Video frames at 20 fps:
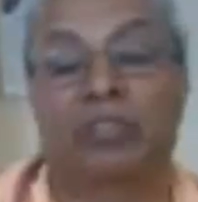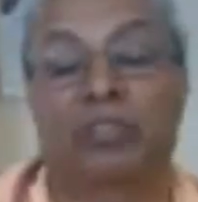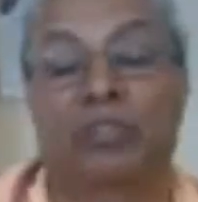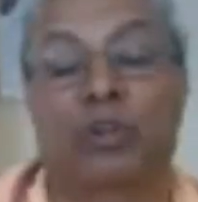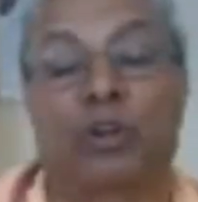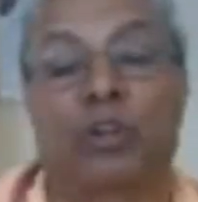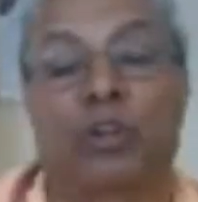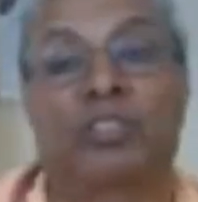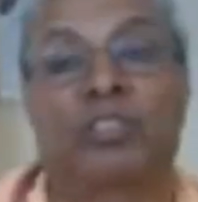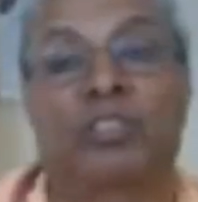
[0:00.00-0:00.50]

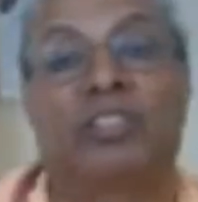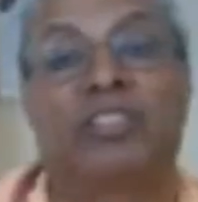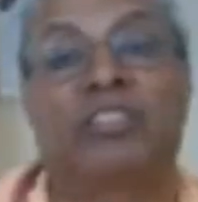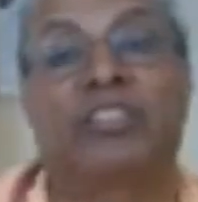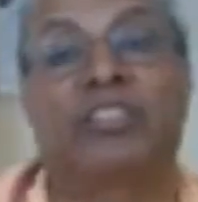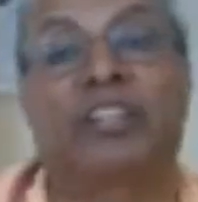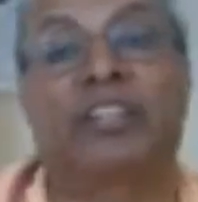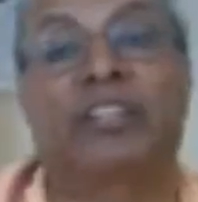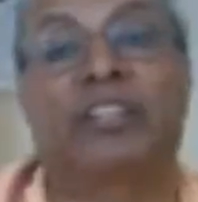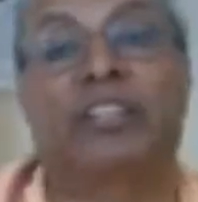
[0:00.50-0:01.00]

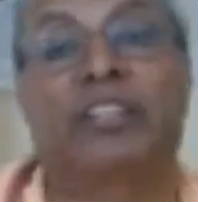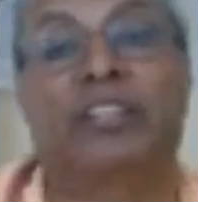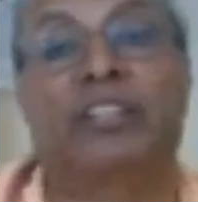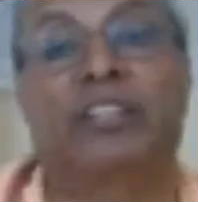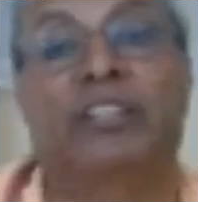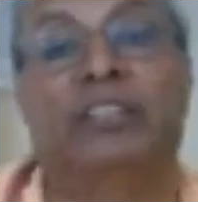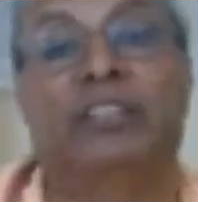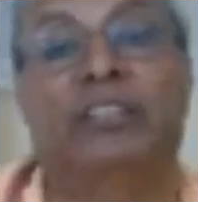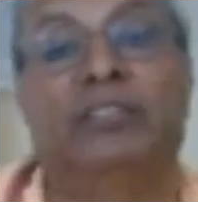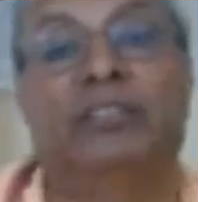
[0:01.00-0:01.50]

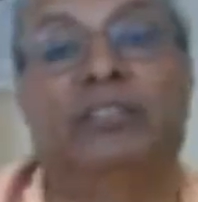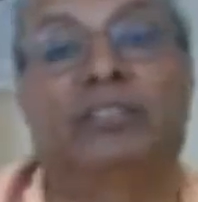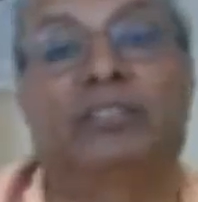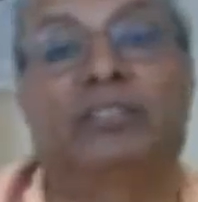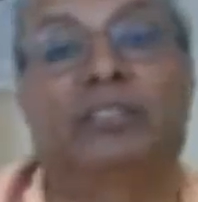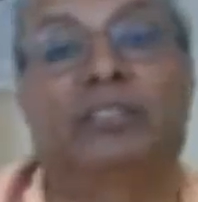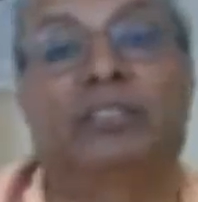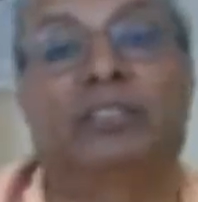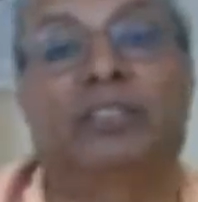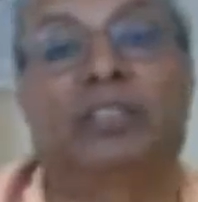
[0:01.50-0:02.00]
concentrated
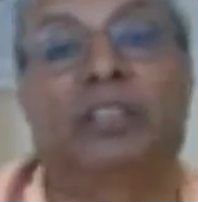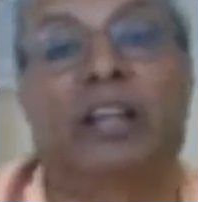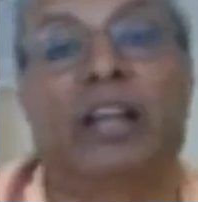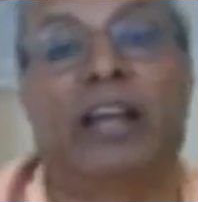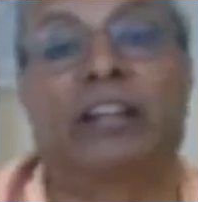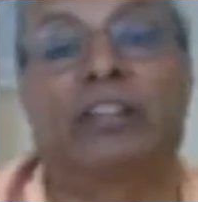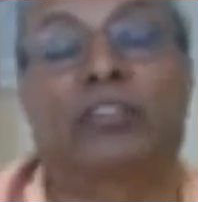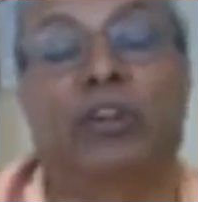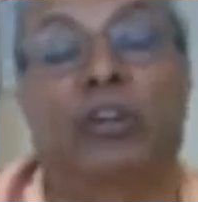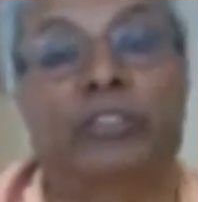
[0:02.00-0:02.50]

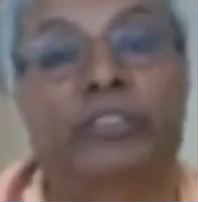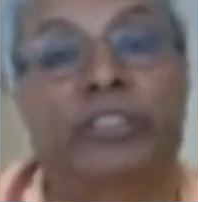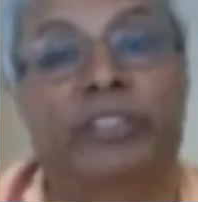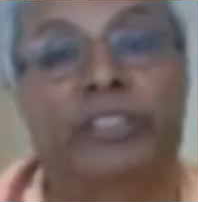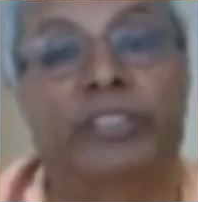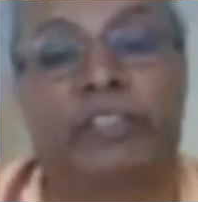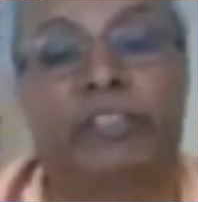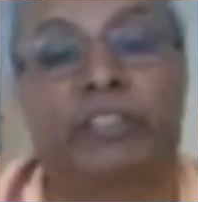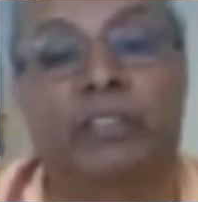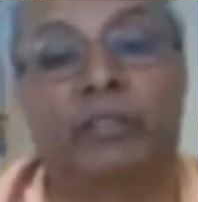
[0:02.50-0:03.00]
and
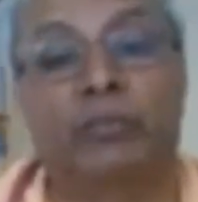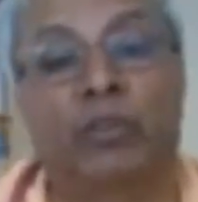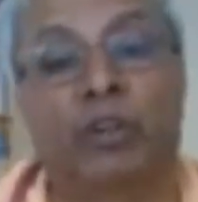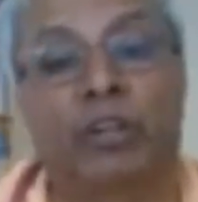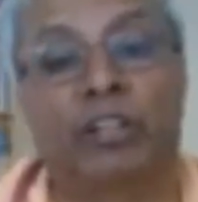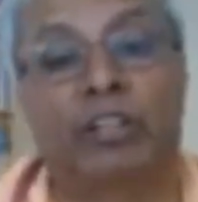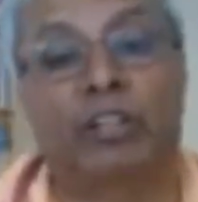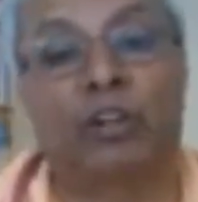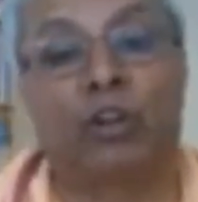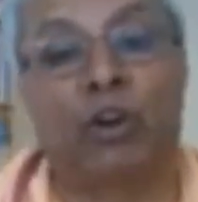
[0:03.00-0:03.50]
concentrated
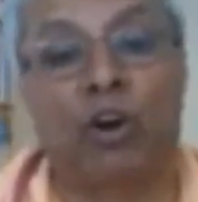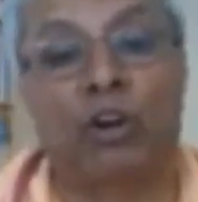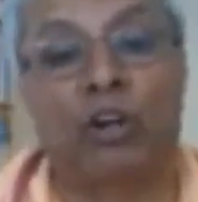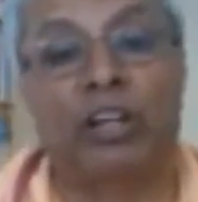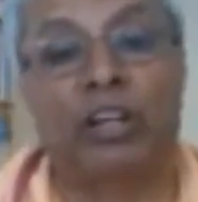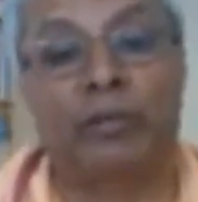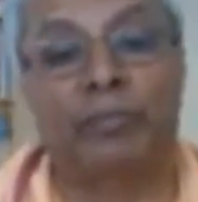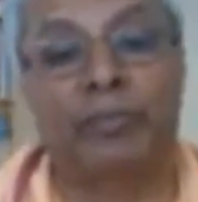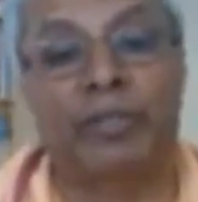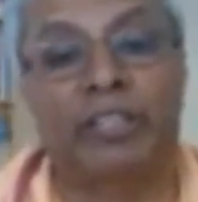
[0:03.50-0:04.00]
for a
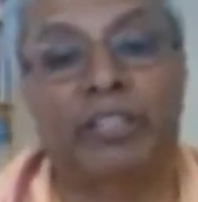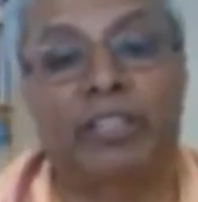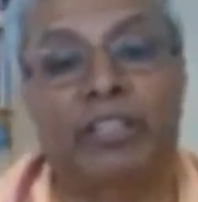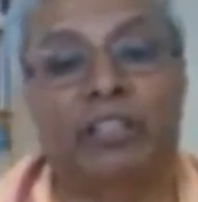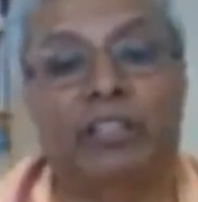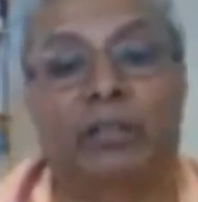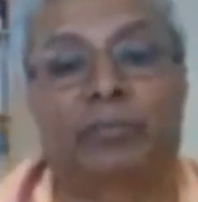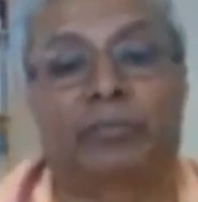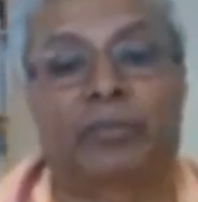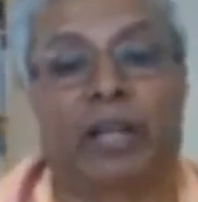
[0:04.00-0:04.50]
longer
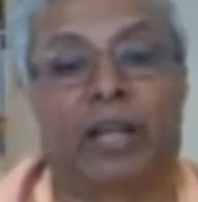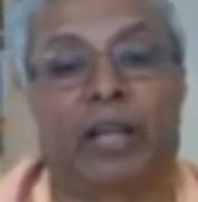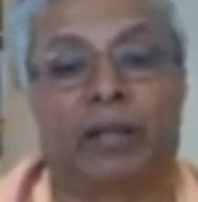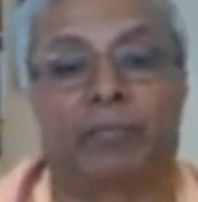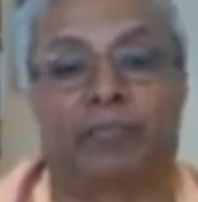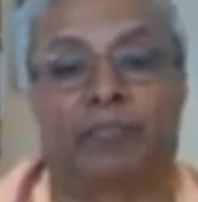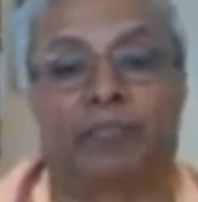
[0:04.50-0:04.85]
period of time.